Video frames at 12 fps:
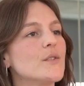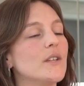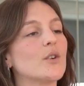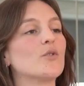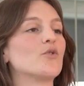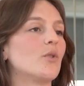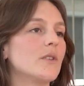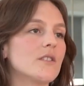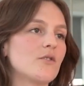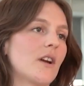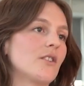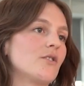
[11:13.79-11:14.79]
The control
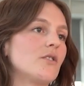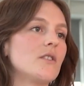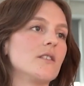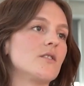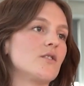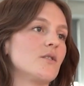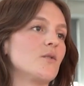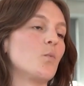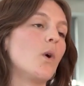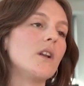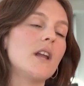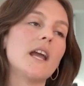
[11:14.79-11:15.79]
extractor is just
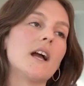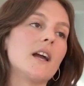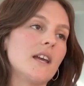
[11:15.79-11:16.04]
one AI